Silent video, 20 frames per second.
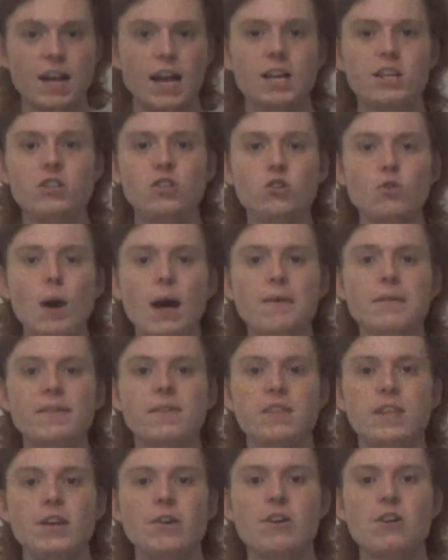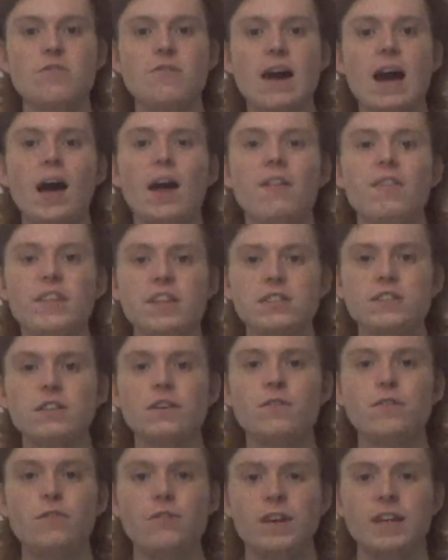and I do have a theory of how this
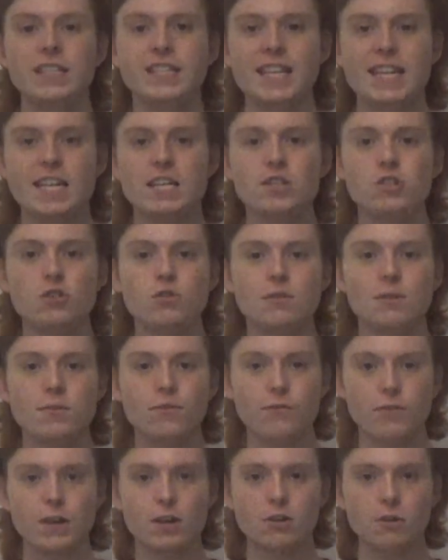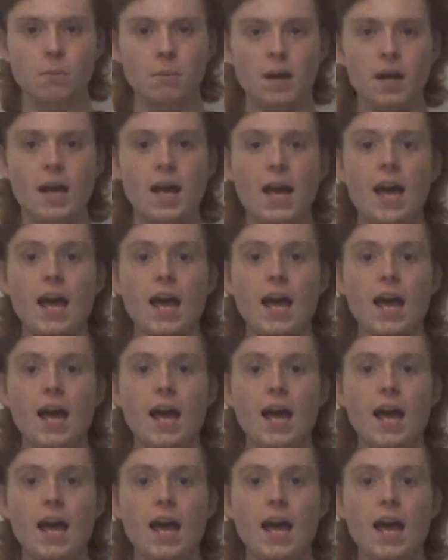could fit into the film.